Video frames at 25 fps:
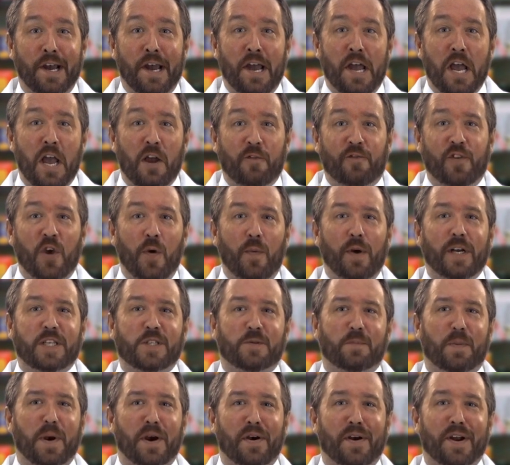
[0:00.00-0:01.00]
If you
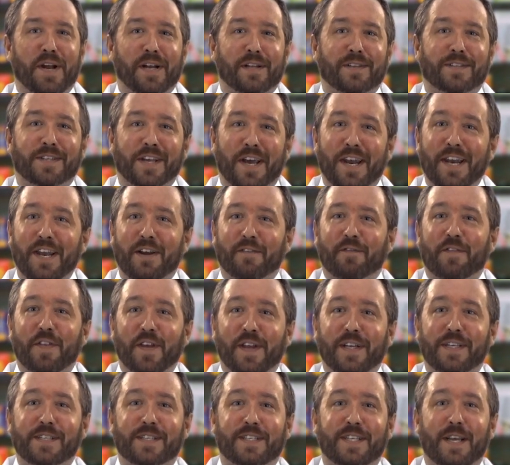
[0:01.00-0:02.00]
experience any of
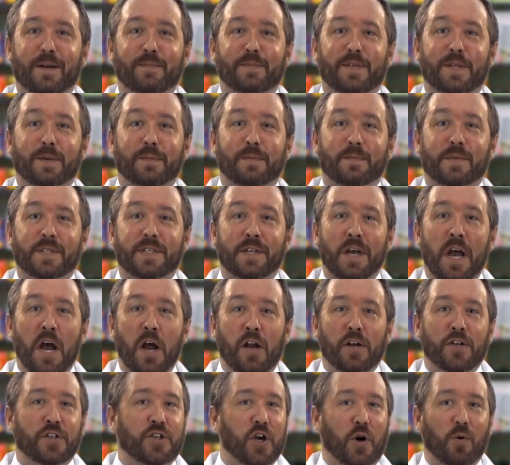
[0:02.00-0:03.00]
these symptoms,
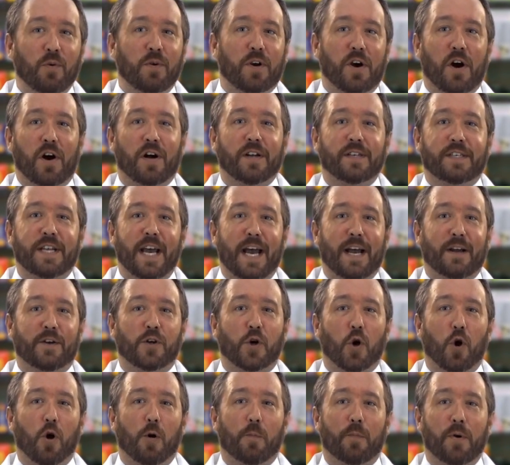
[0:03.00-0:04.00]
don't contact
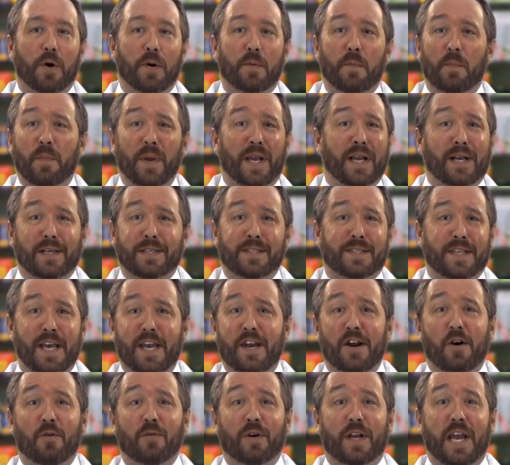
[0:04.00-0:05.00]
corporate because they
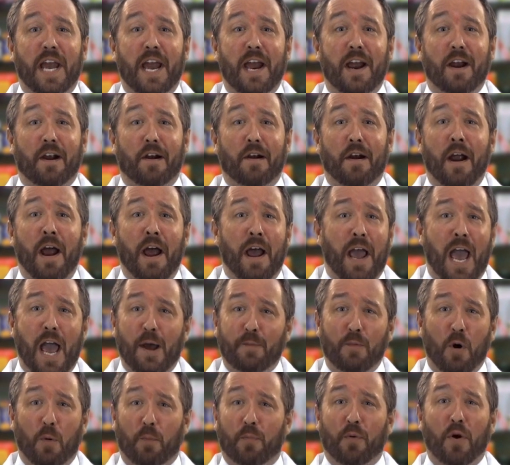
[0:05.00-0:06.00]
don't care and
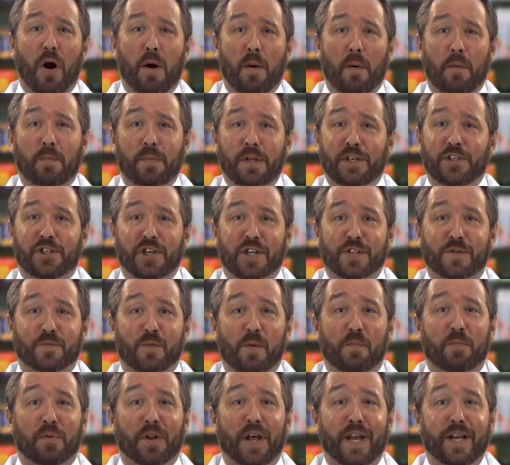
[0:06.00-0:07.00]
will probably just
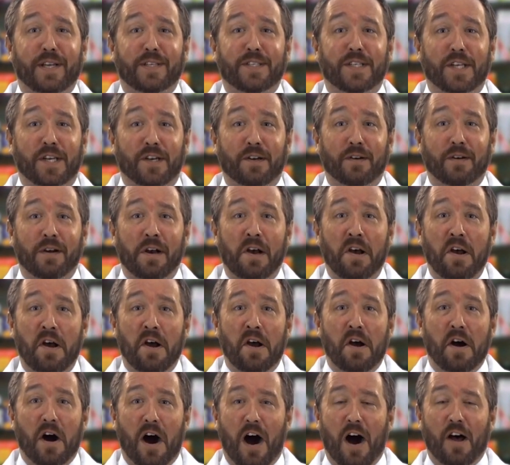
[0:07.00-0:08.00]
replace you.
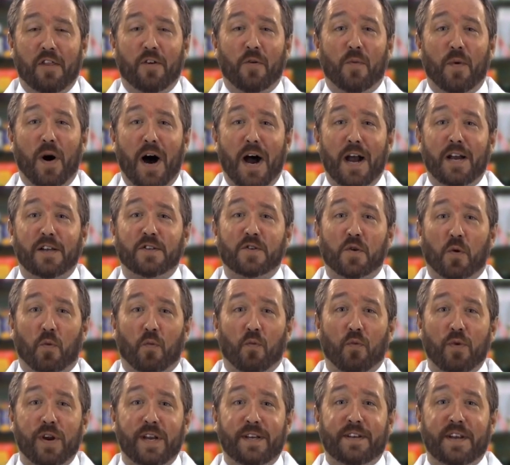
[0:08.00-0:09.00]
Otherwise,
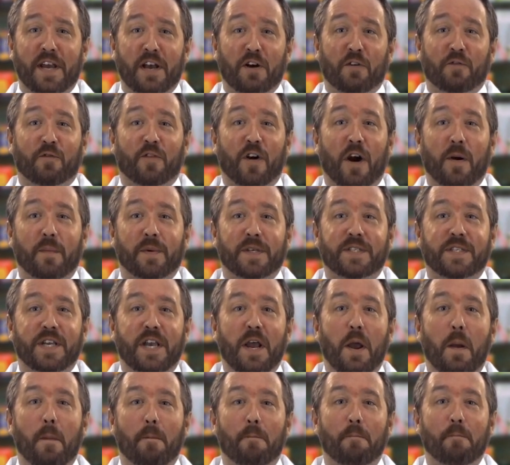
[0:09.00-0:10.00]
retail
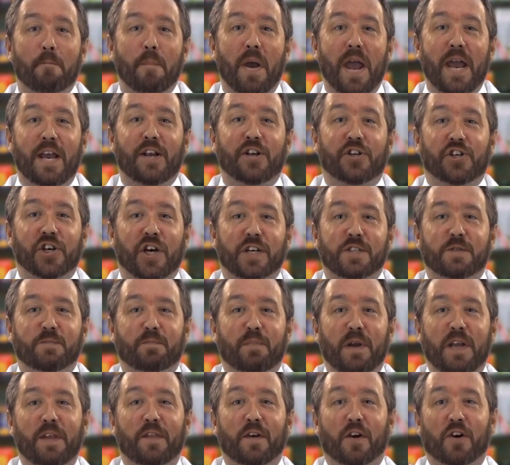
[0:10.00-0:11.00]
pharmacy may just
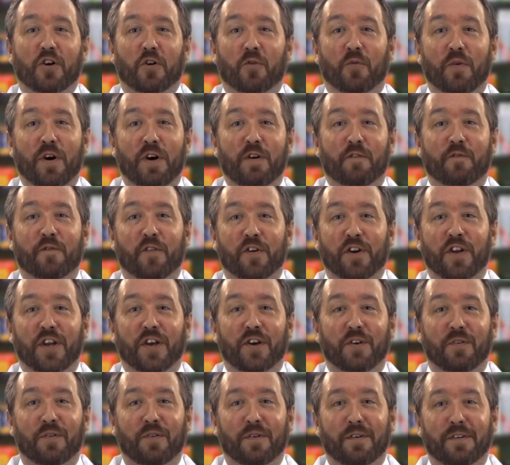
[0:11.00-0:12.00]
be the career for
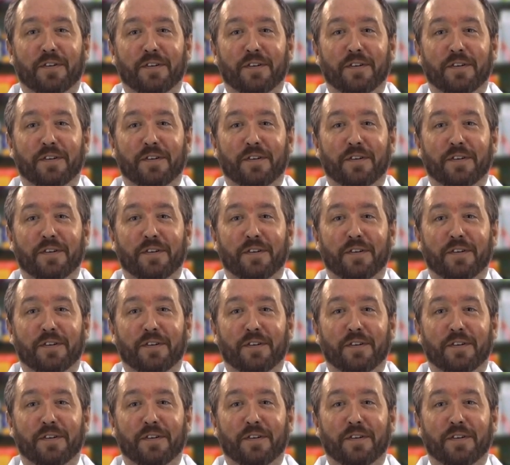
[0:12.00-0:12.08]
you.